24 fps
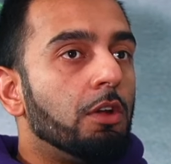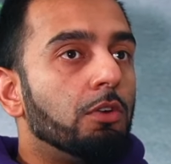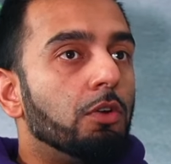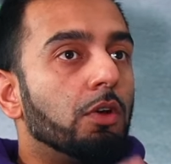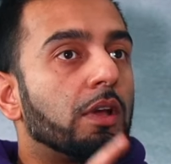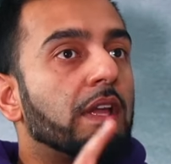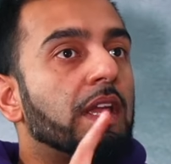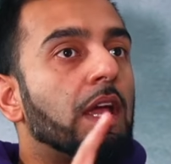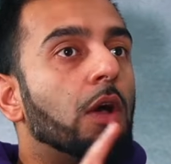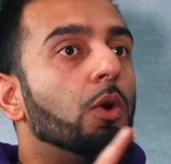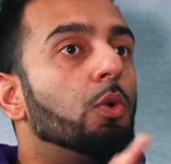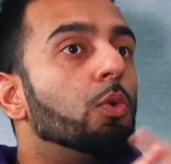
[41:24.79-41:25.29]

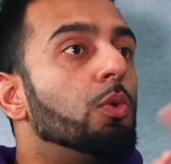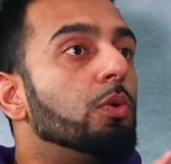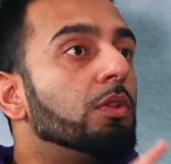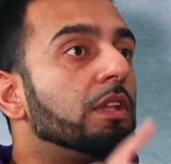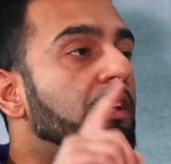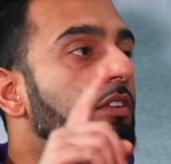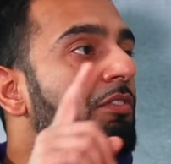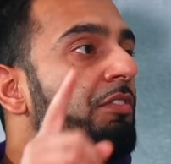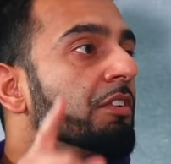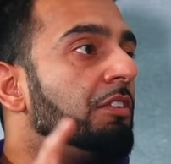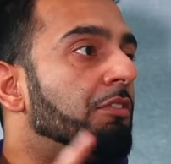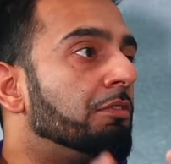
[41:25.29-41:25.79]
looking at all
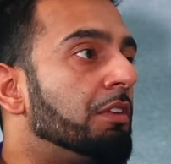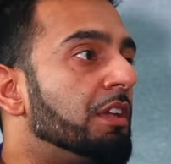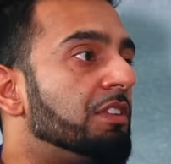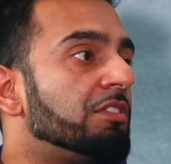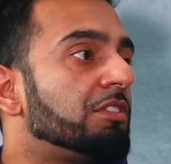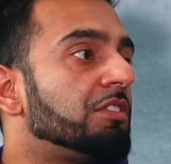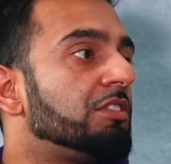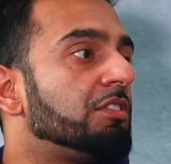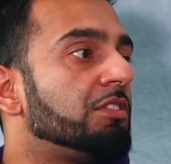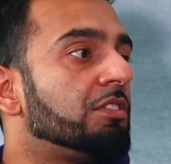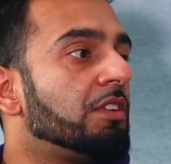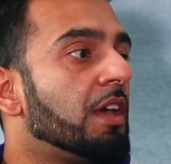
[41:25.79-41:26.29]
the different
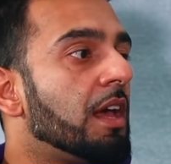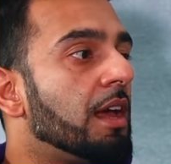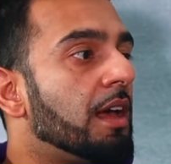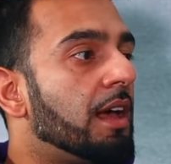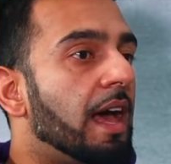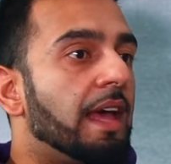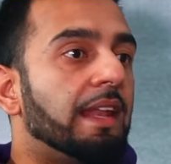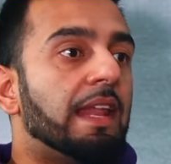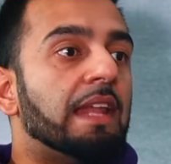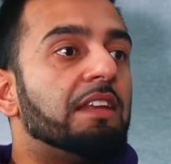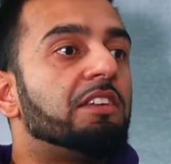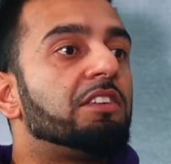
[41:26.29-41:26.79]
risks
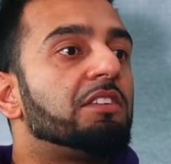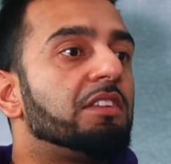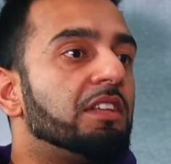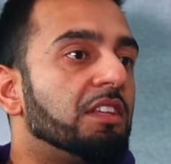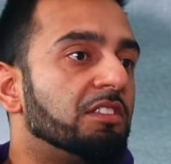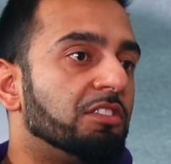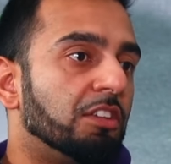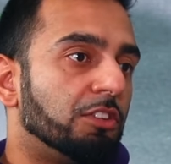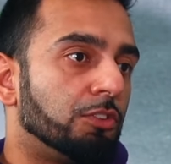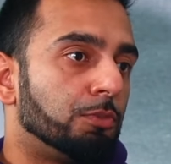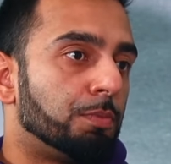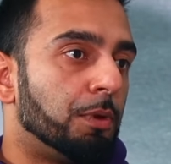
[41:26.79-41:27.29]
an entity
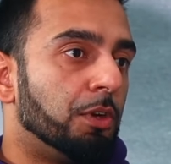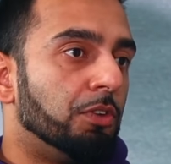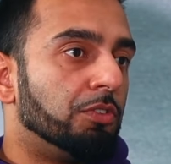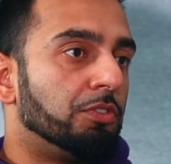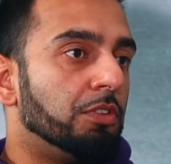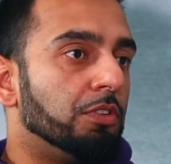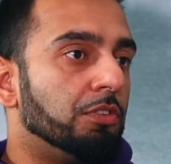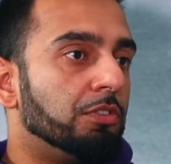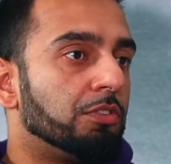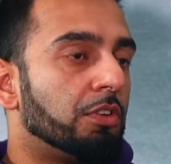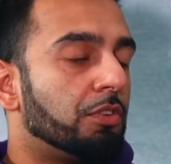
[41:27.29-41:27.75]
is exposed to.